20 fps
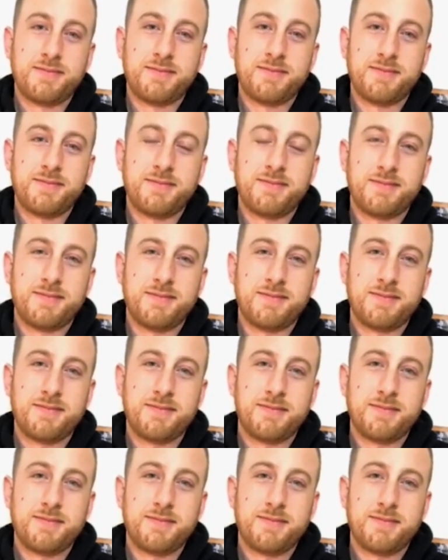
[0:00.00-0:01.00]

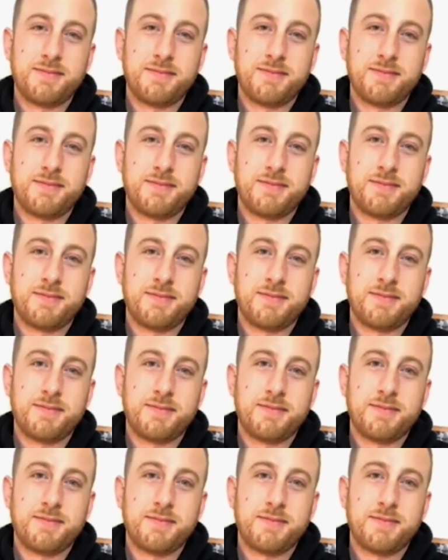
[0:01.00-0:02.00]

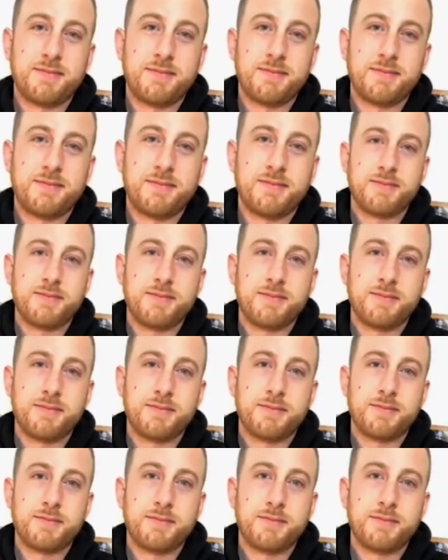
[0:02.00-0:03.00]

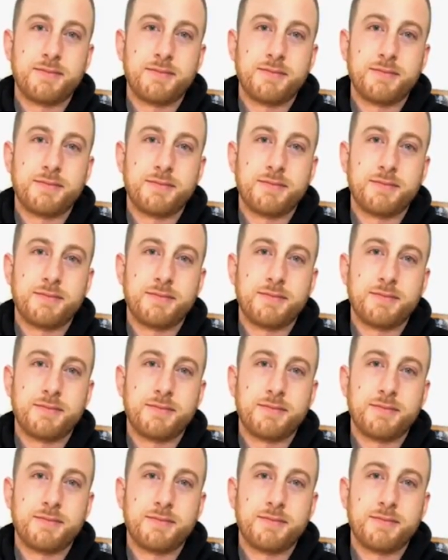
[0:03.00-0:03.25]
The person shown says nothing.